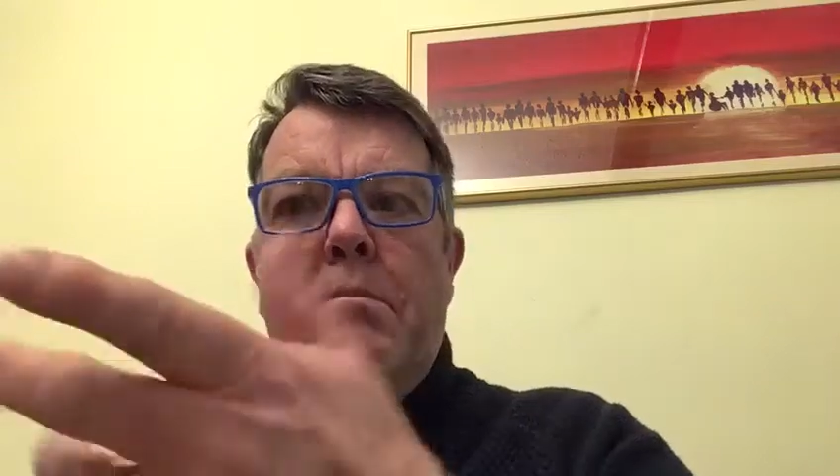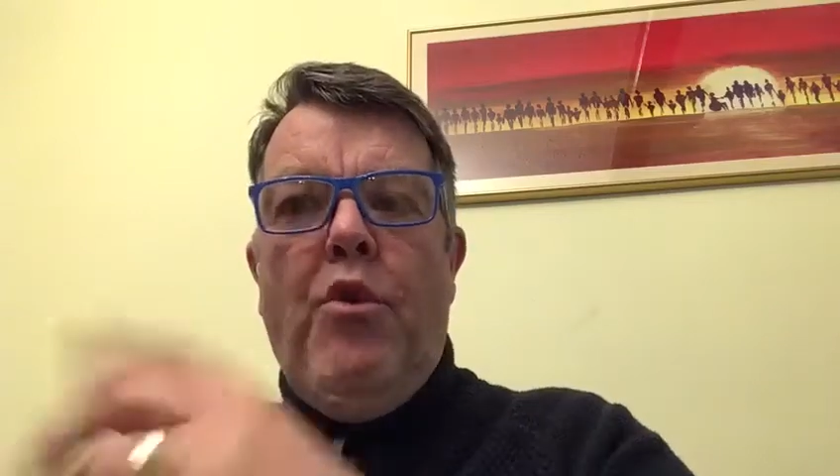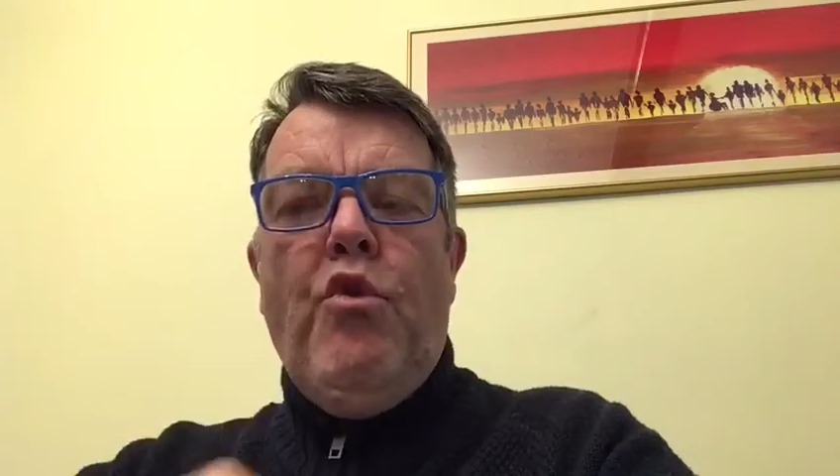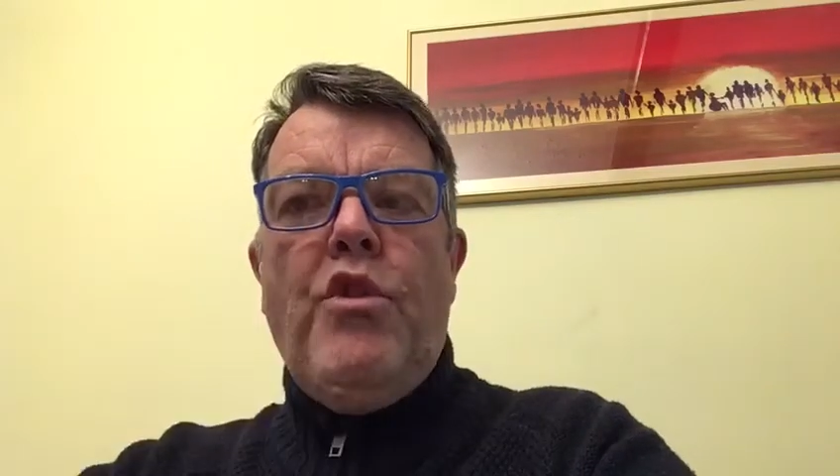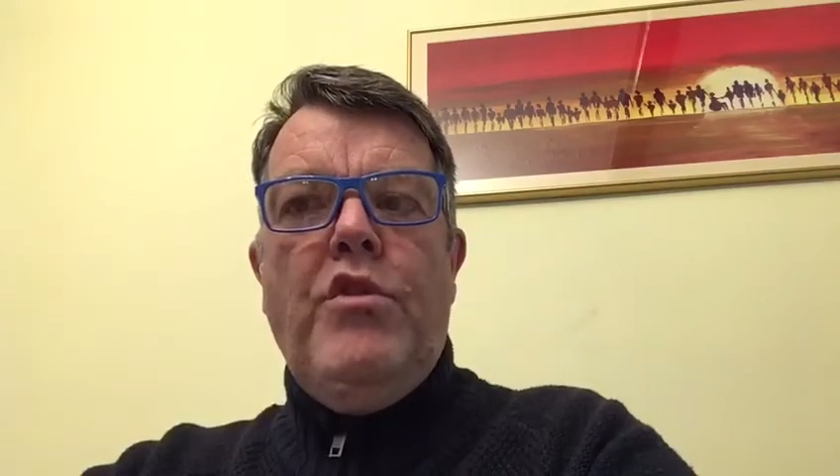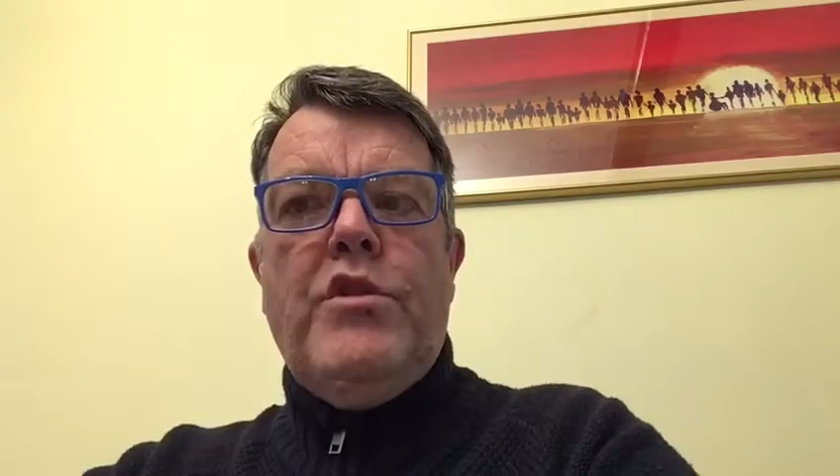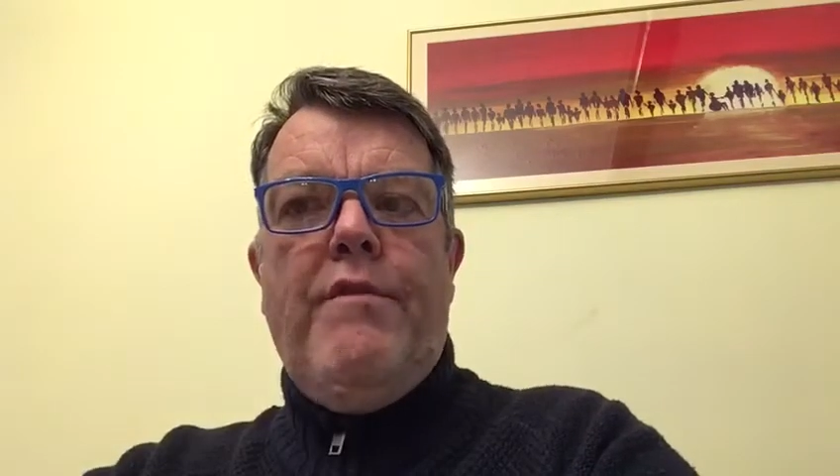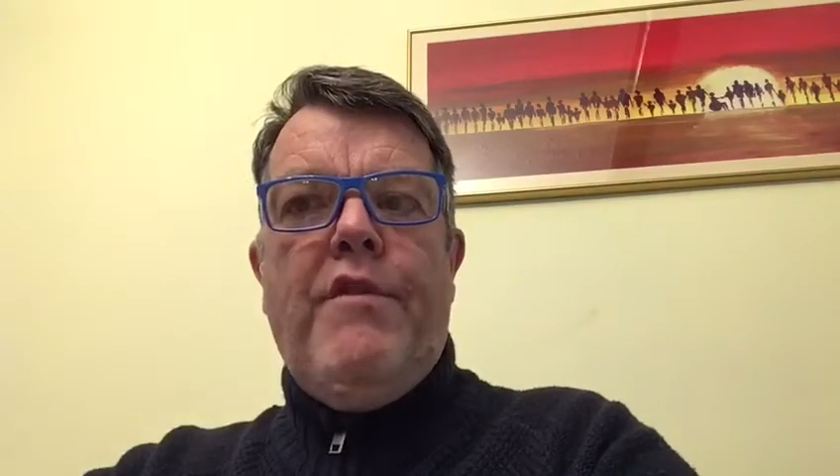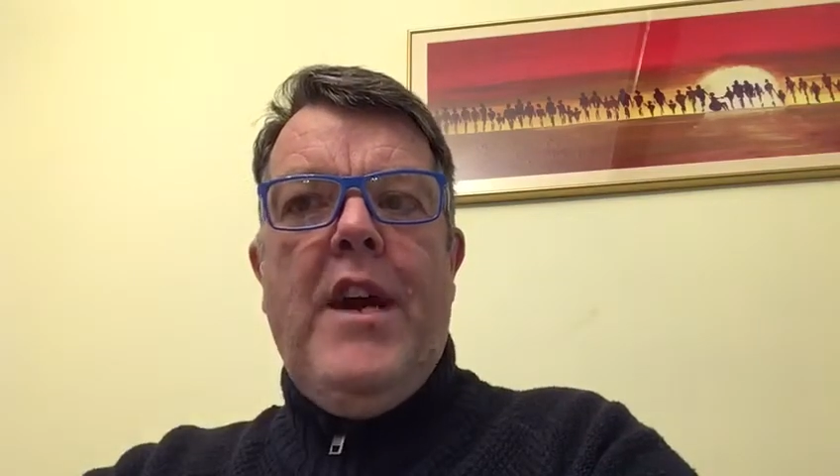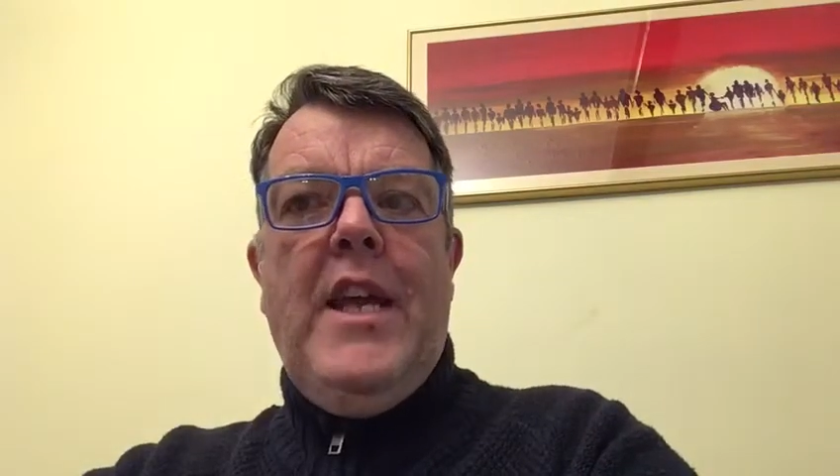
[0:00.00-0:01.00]
Paul used the
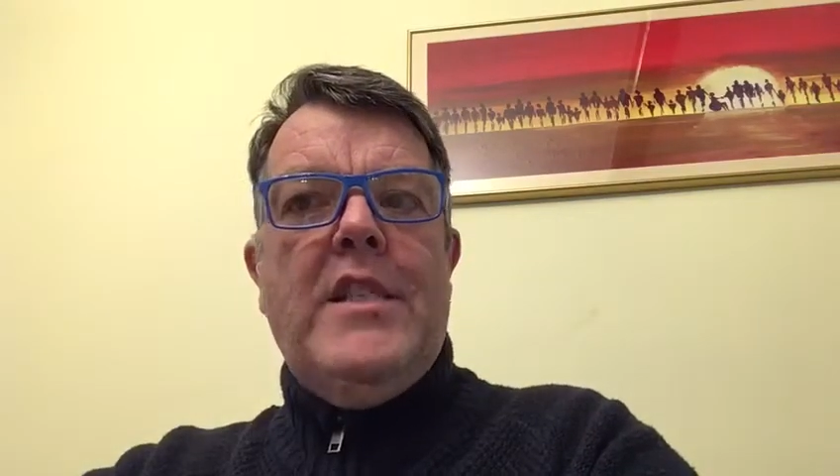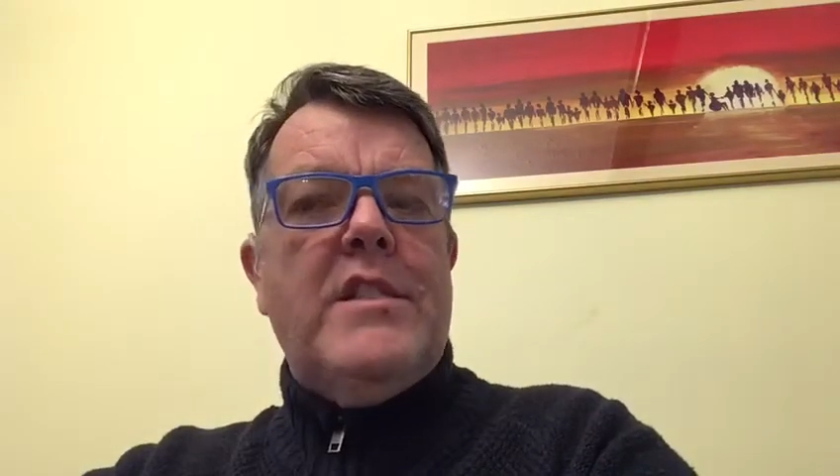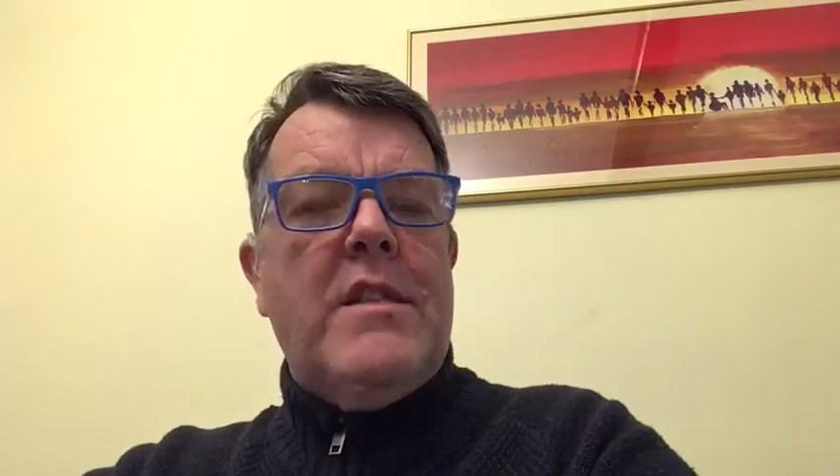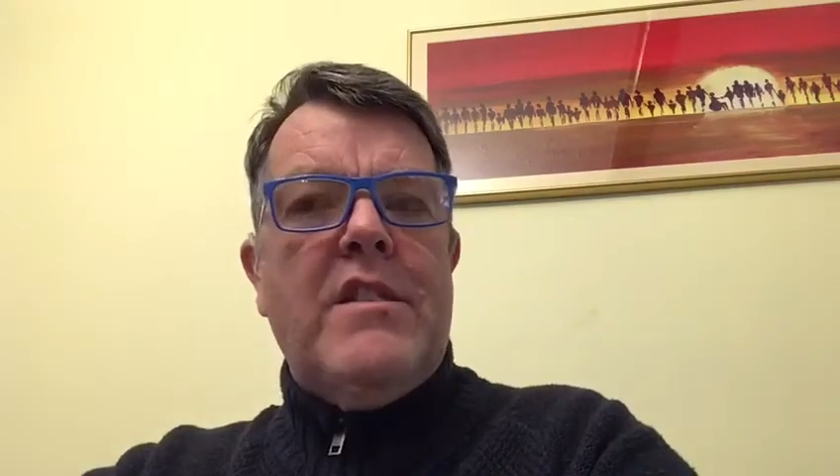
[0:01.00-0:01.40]
phrase